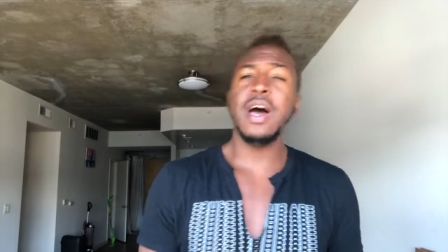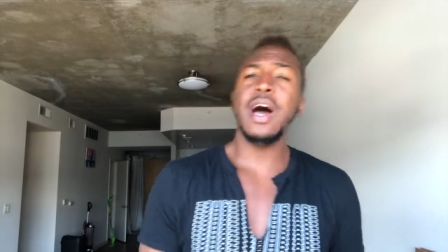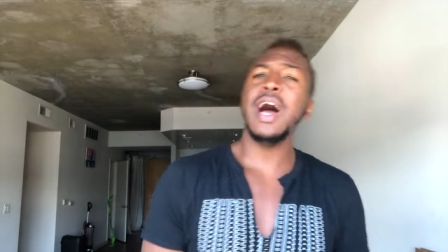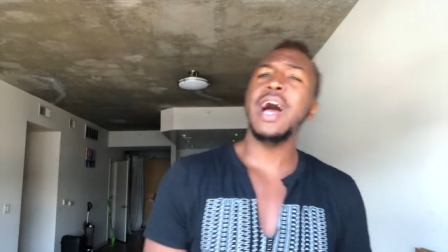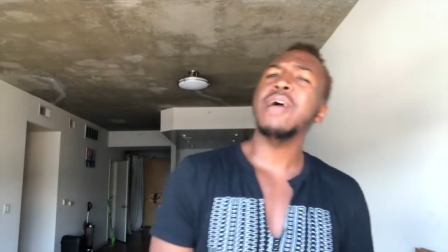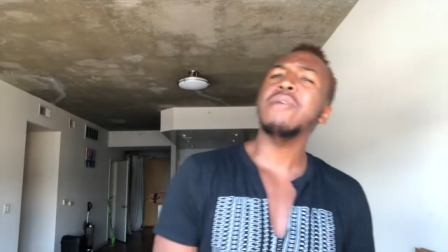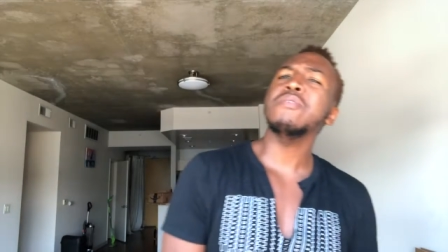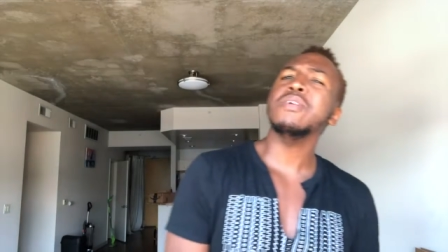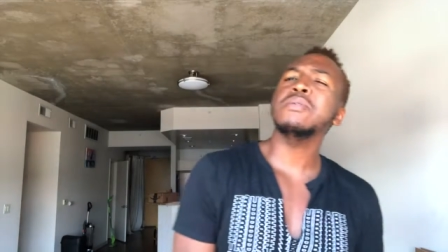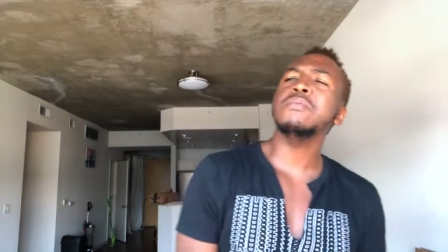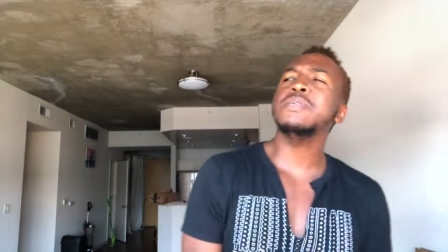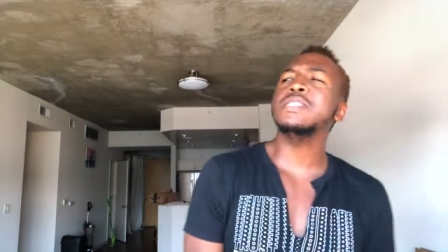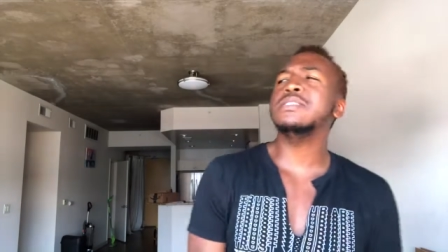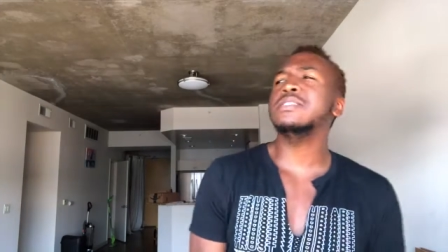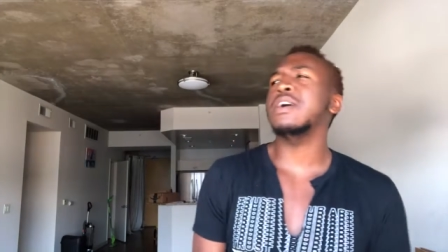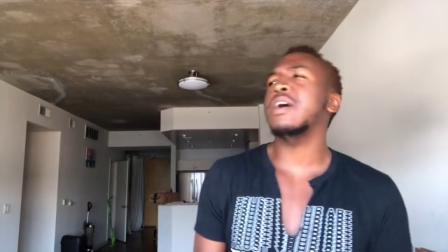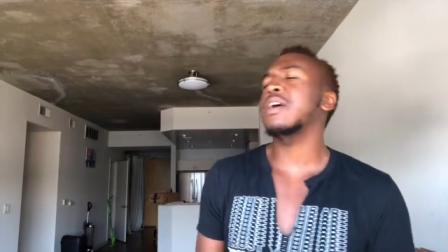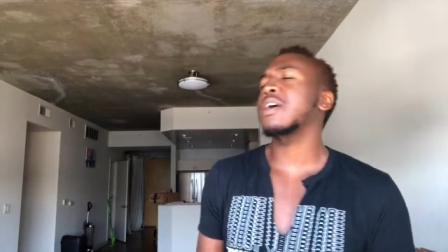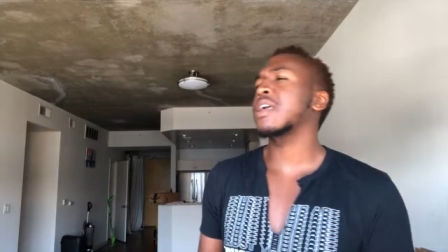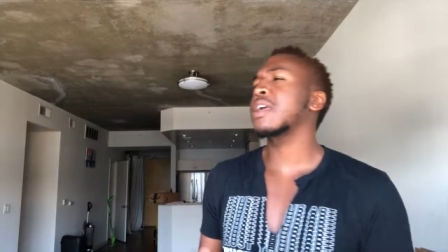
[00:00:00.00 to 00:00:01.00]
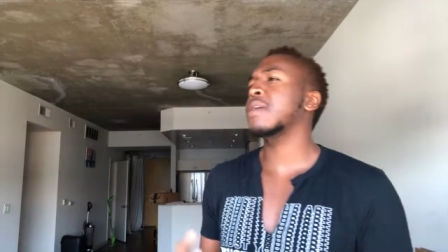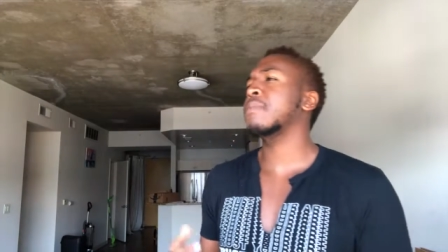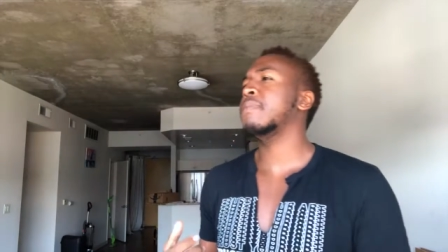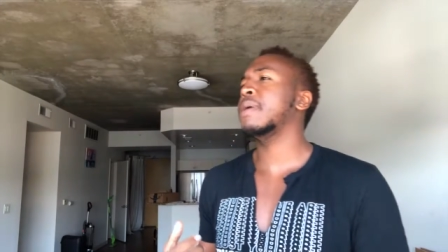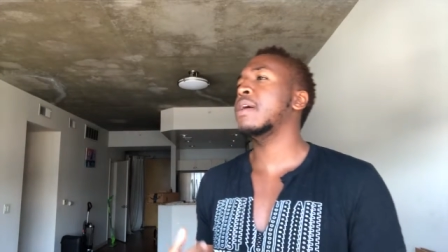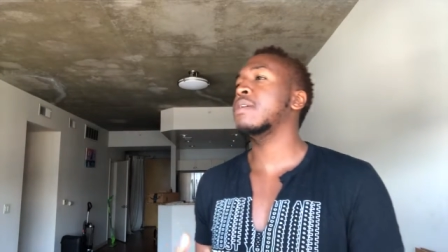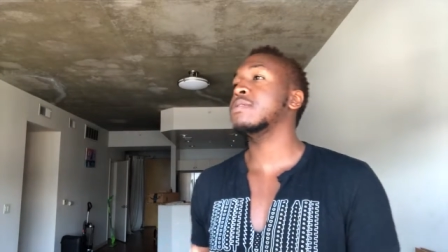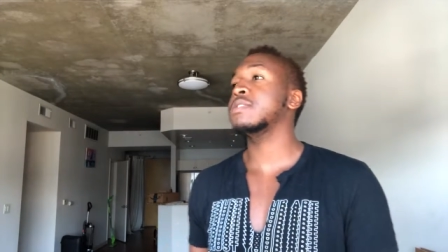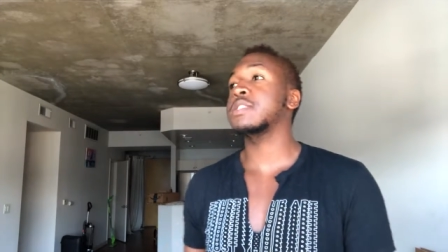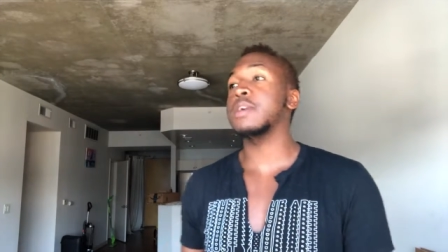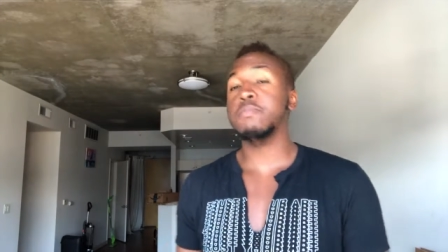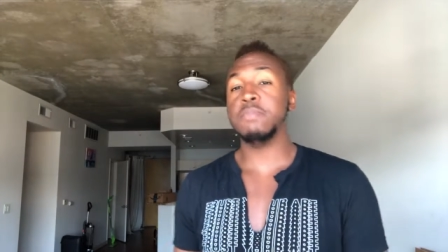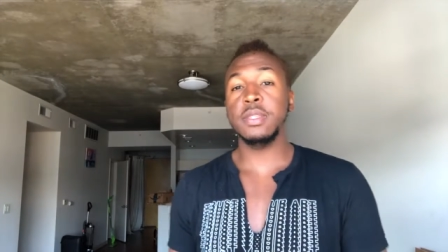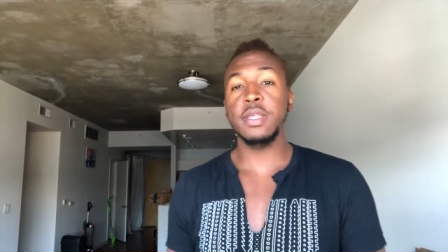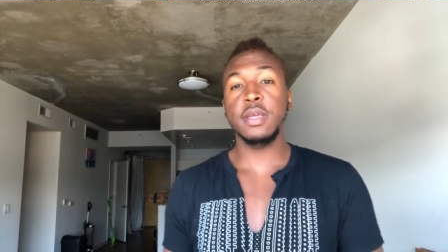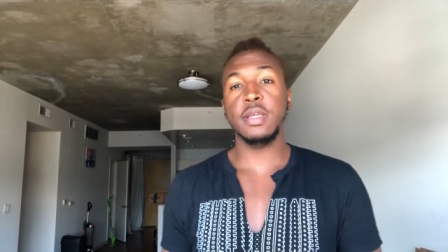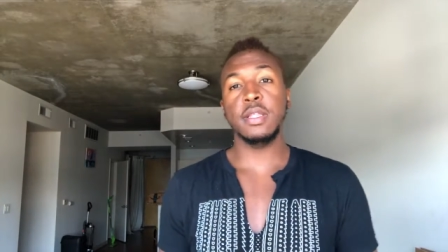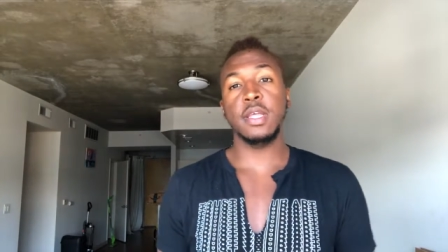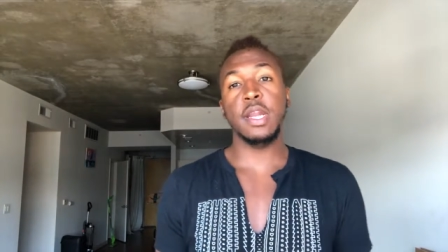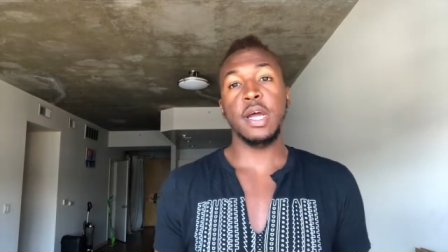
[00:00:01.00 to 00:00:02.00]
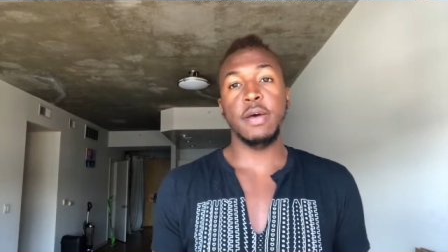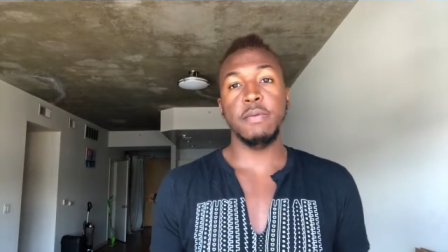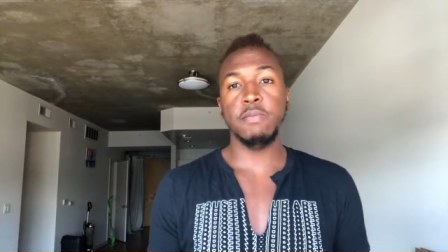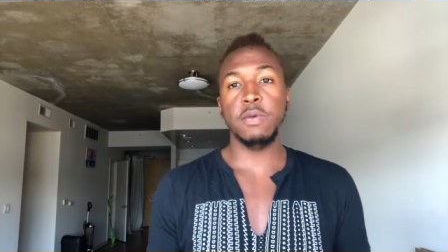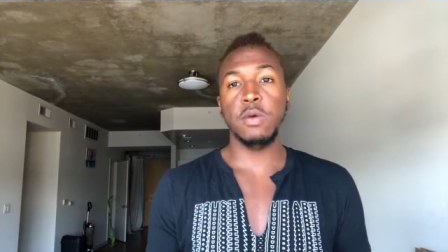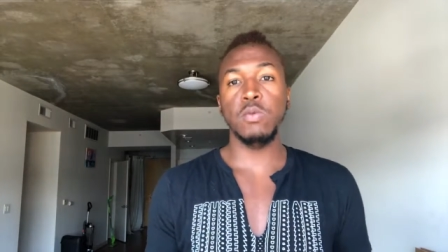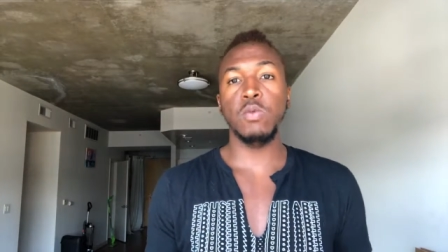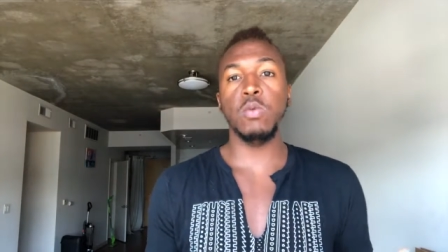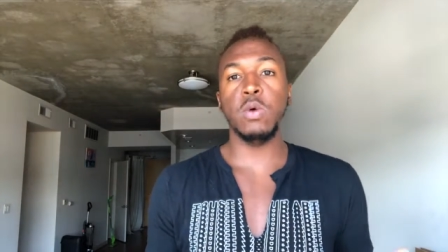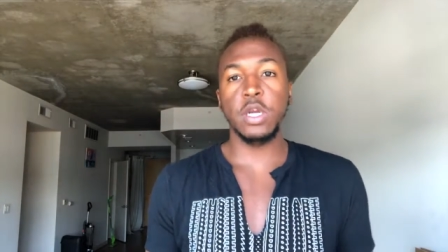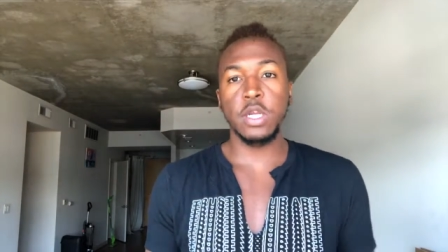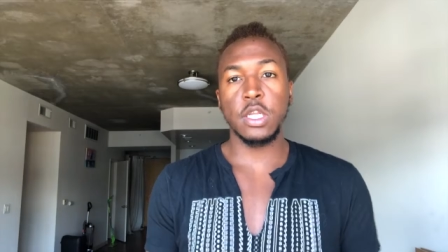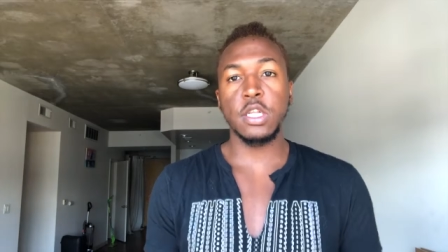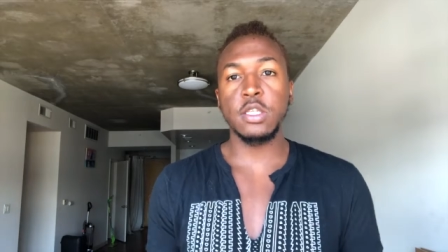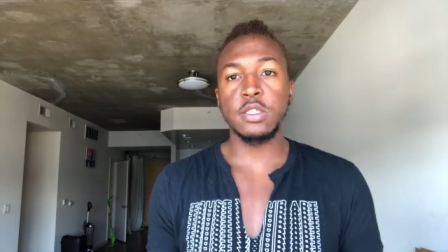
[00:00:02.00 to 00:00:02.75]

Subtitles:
I'm going to be talking about something that I've been wanting